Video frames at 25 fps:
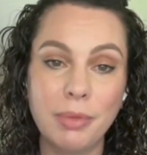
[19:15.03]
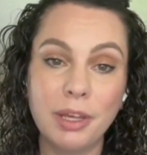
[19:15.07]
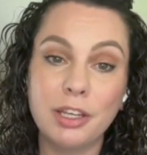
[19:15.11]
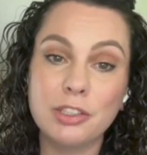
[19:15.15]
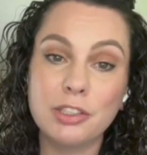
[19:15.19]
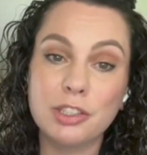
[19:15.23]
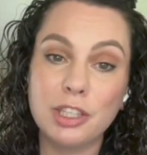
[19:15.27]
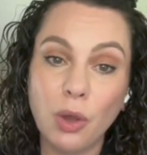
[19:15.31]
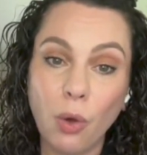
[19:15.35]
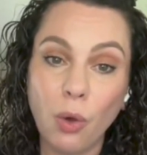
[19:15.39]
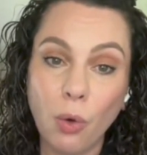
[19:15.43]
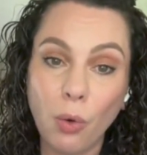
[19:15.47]

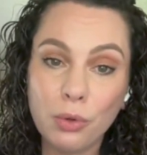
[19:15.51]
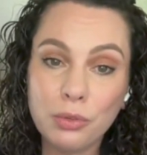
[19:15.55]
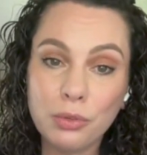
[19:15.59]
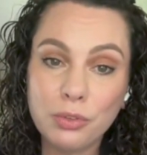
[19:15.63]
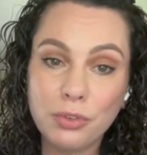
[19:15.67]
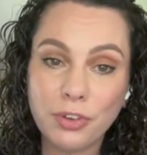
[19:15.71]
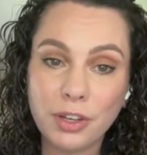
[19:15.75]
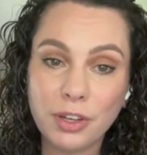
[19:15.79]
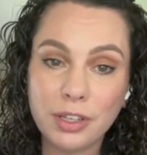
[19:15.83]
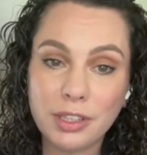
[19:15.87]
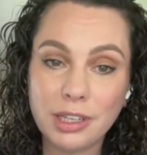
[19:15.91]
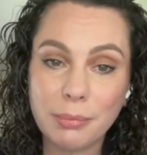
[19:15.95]
because the
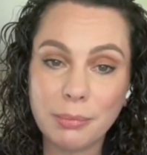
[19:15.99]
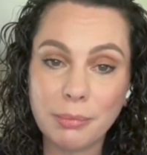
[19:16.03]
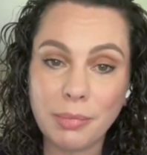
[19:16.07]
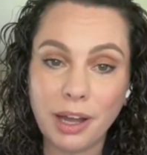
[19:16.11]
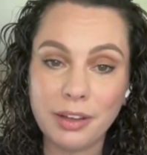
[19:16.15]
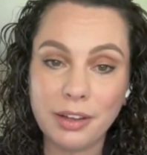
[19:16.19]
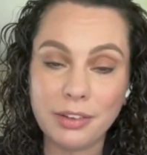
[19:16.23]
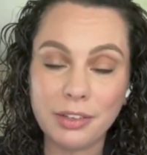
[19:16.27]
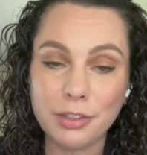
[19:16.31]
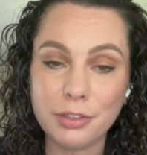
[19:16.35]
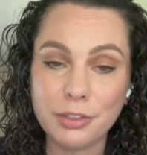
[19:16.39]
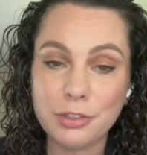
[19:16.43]
old funding
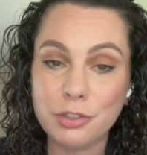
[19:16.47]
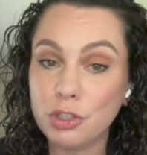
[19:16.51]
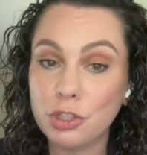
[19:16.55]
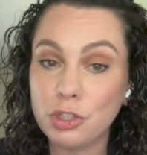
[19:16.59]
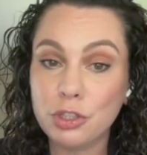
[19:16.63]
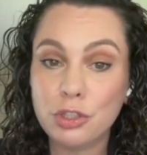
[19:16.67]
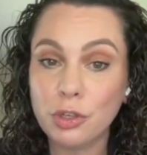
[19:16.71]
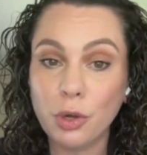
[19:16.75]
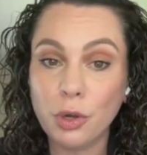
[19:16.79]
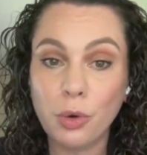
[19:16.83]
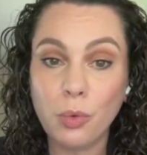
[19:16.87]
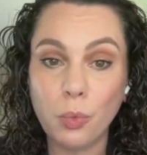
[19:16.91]
models
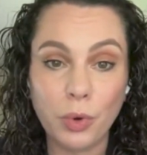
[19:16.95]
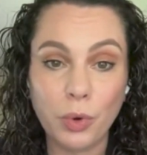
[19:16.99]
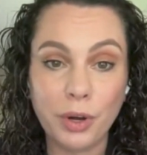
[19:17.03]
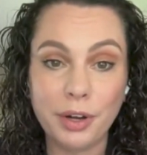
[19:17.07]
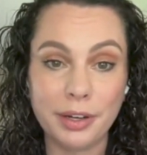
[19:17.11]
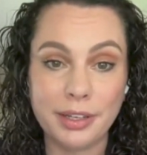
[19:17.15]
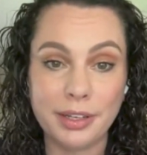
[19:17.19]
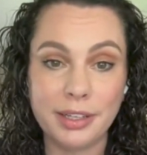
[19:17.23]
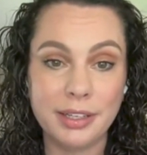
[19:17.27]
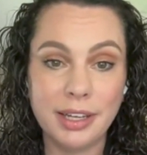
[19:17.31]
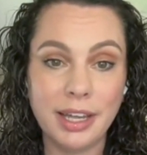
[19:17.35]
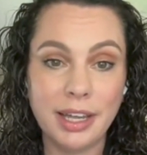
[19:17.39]
just don't
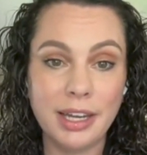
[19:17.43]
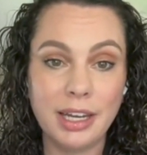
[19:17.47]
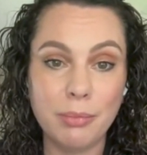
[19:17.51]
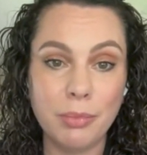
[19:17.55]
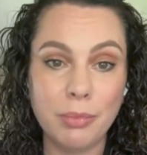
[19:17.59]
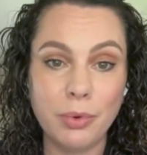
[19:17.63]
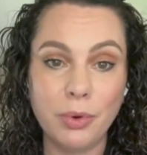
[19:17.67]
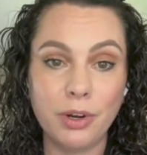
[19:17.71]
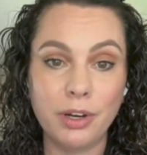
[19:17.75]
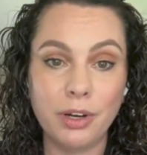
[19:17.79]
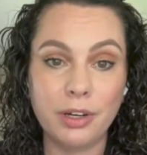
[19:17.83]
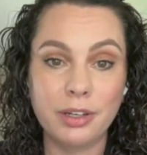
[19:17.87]
work
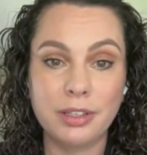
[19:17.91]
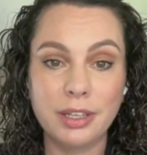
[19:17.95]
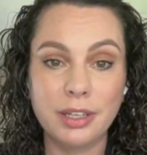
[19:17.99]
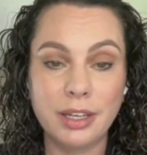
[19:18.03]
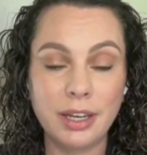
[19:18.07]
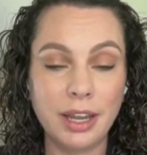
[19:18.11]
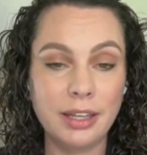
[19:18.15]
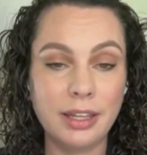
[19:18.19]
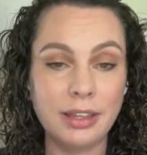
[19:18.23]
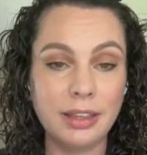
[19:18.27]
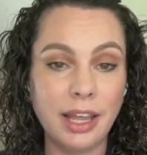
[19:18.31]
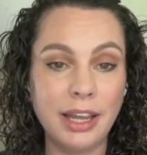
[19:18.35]
anymore
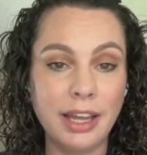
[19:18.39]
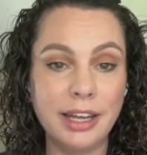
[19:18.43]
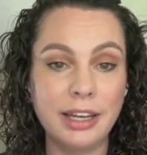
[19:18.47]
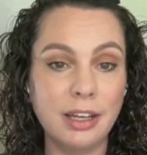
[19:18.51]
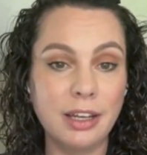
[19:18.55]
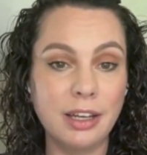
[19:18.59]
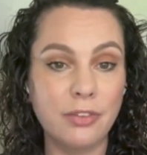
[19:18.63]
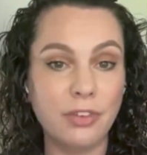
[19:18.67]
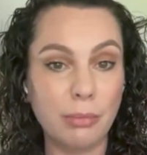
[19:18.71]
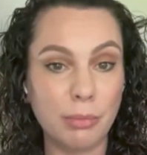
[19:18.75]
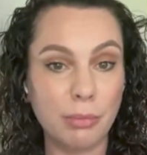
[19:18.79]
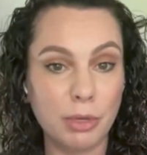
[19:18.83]
in
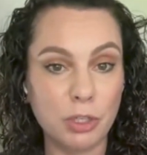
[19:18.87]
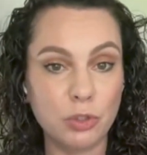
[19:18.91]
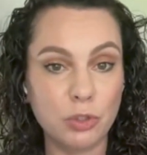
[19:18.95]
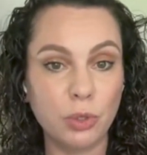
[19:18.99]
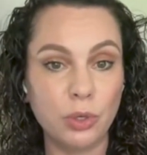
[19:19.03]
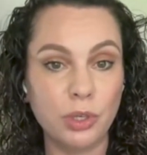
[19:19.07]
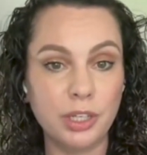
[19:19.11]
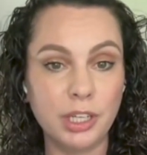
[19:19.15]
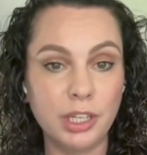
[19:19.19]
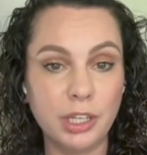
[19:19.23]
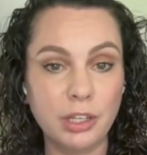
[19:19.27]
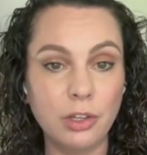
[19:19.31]
light of a
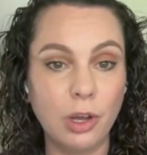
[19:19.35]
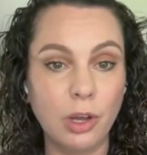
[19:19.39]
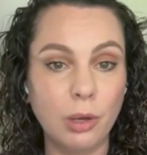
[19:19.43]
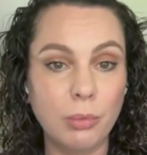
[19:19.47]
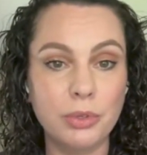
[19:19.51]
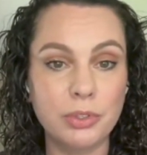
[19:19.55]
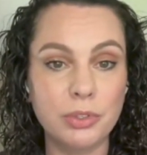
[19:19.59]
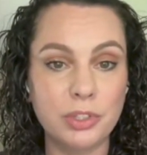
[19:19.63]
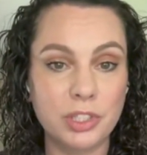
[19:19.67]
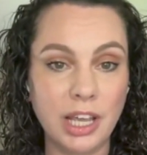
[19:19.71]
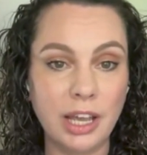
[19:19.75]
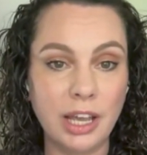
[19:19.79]
majority
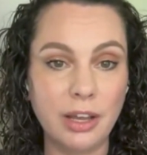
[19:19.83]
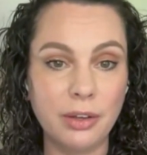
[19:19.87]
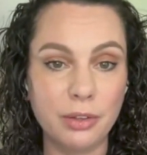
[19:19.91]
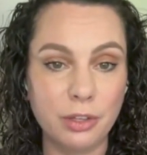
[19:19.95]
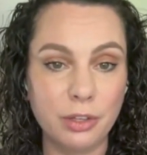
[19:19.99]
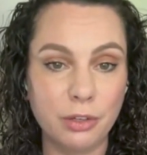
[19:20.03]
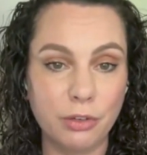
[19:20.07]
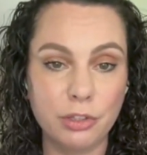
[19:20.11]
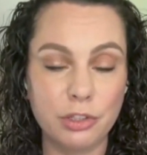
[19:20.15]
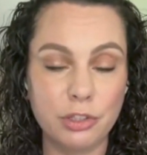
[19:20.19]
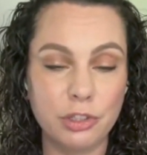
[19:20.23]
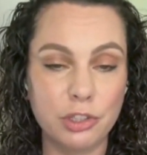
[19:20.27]
global
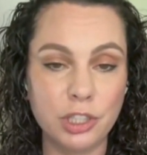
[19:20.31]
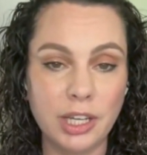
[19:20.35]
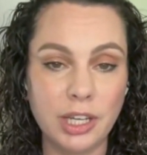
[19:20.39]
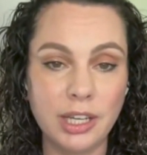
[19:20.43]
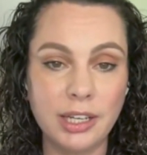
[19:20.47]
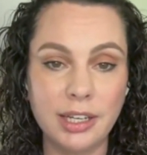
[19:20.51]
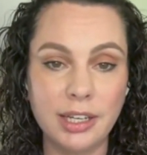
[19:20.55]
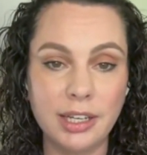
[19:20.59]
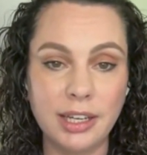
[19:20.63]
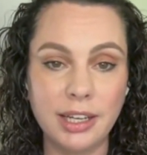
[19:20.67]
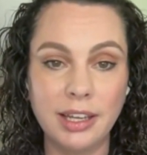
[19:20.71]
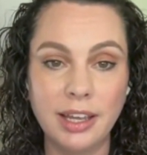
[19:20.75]
South
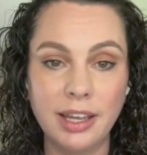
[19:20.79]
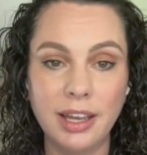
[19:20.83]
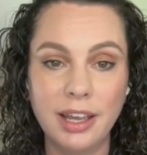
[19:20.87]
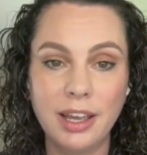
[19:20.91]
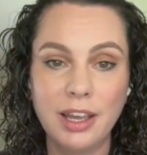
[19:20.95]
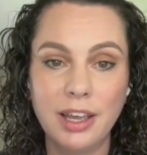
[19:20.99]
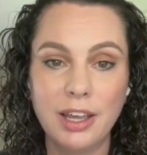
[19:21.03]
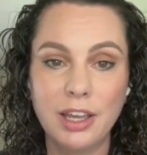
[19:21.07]
Christianity.